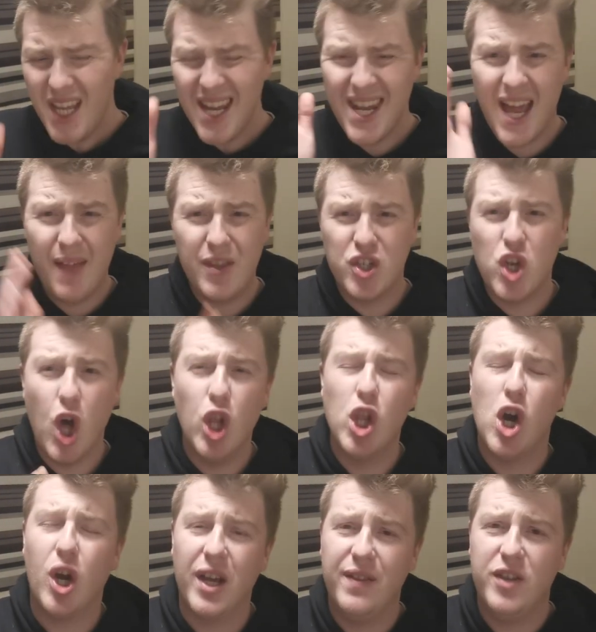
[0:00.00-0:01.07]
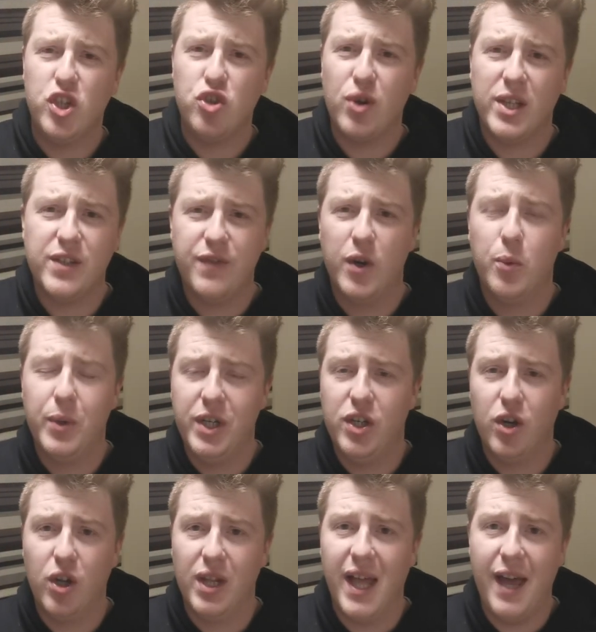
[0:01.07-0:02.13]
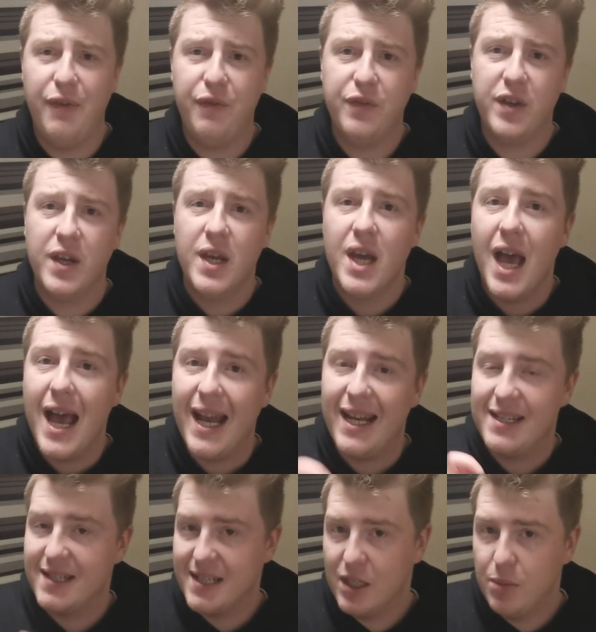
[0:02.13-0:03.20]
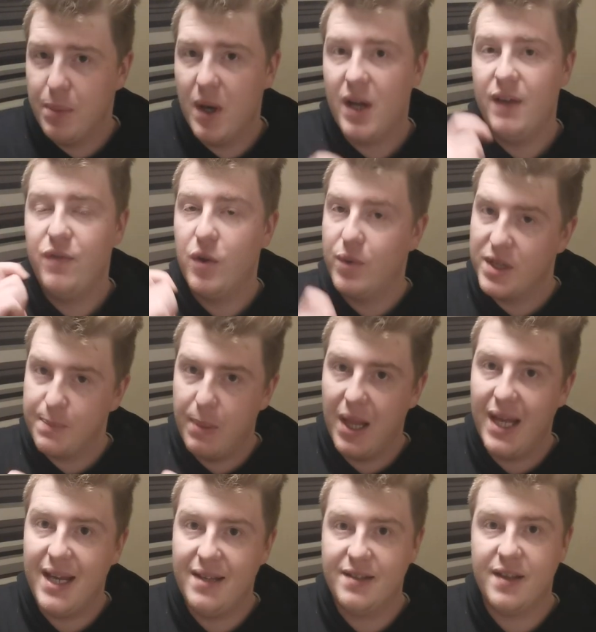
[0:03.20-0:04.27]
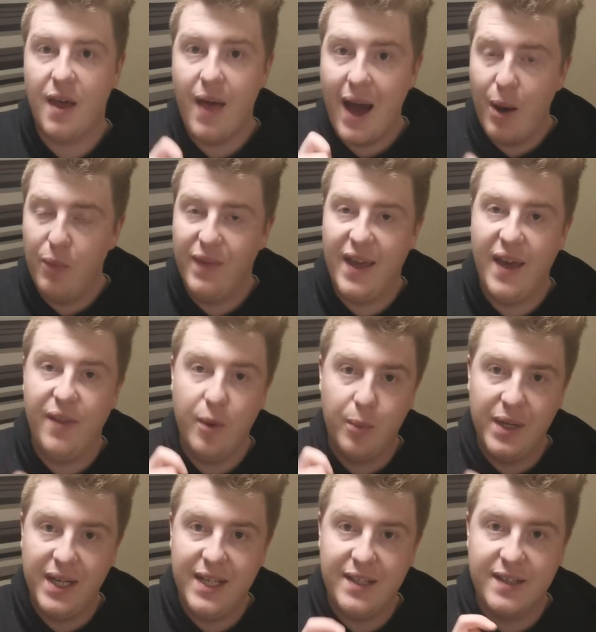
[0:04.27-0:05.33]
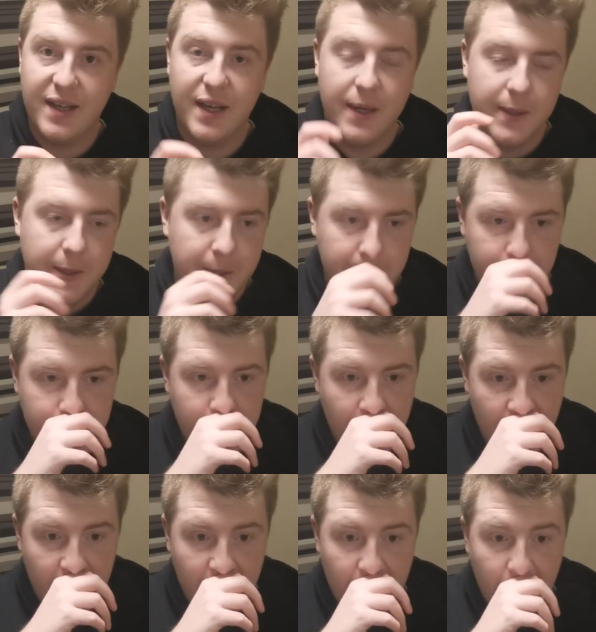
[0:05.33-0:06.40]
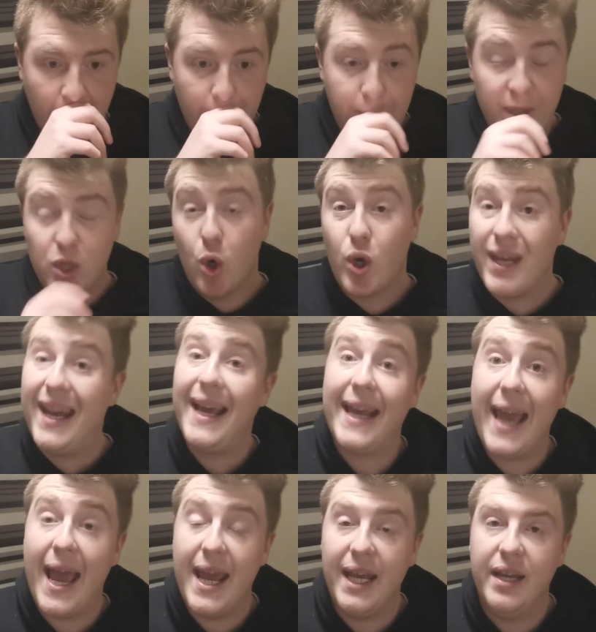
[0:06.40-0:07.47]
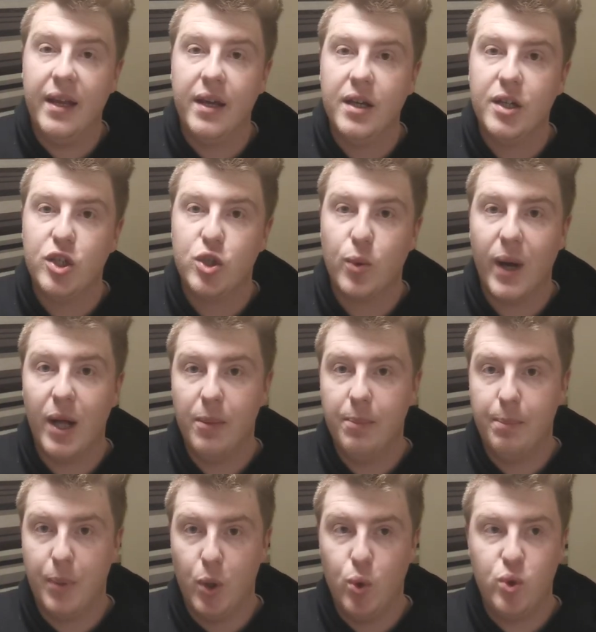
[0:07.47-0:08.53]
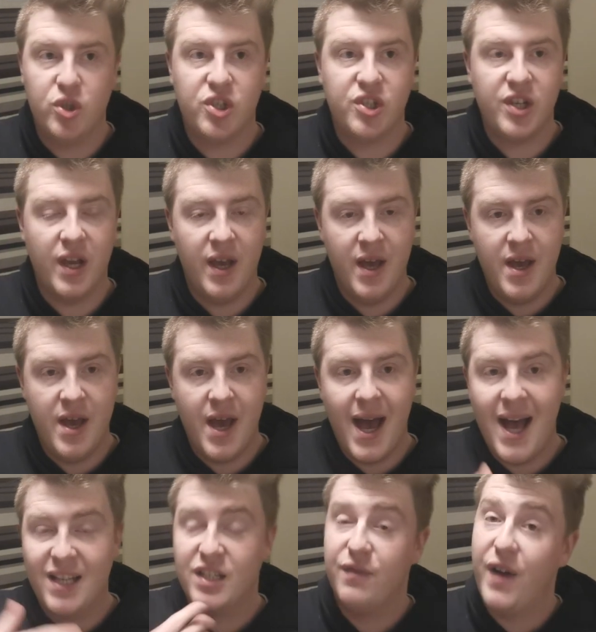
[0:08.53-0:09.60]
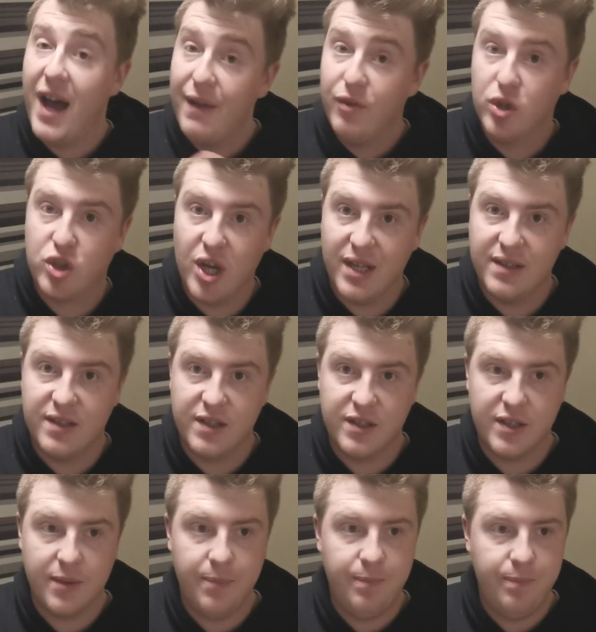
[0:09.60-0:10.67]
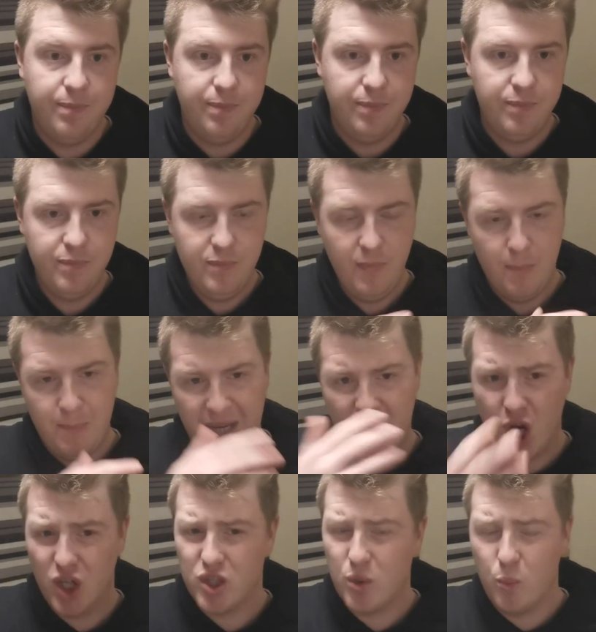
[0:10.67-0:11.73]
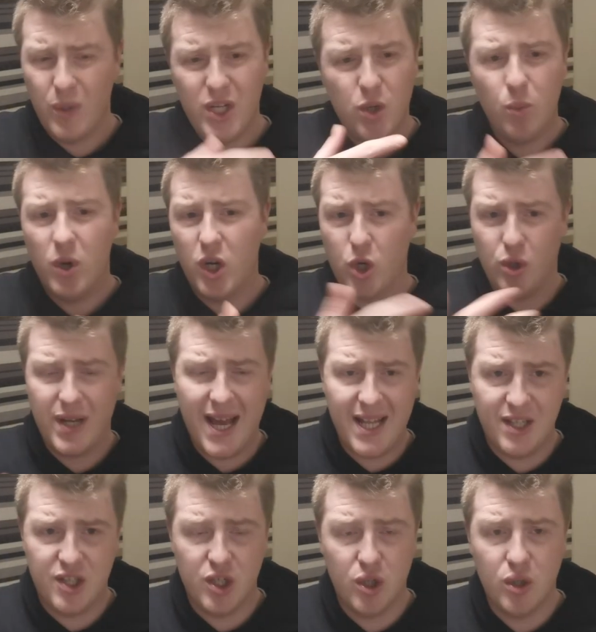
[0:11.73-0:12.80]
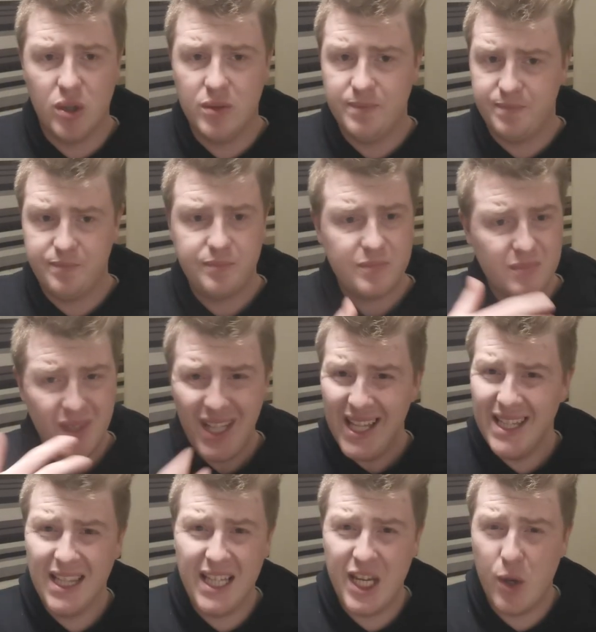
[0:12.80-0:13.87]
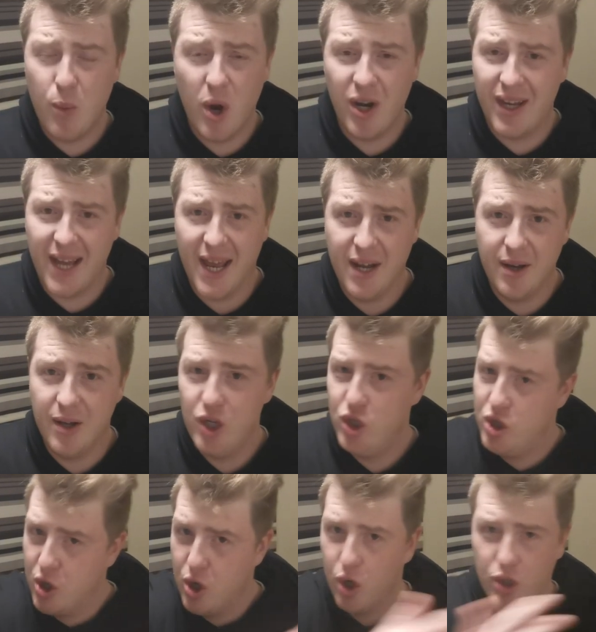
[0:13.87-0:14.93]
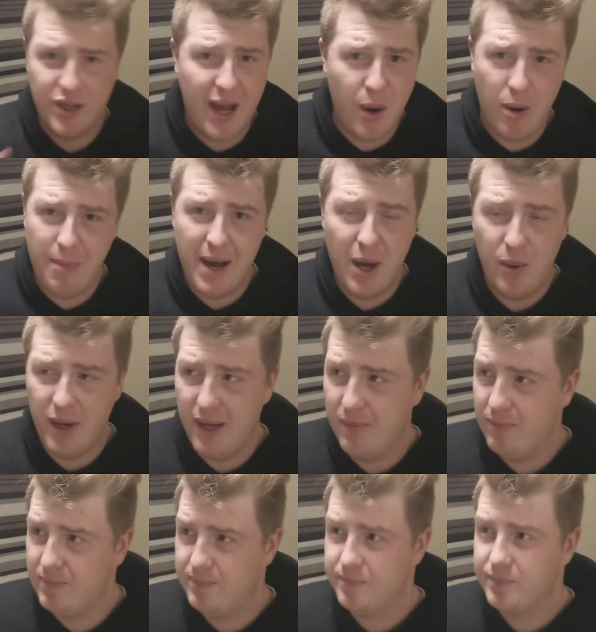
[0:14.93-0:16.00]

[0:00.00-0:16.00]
Now, there's not long in this transfer window left. And I still believe there is players out there that we need to be looking at getting to help boost our survival chances. Because we don't want to go down to League One again. No doubt about it.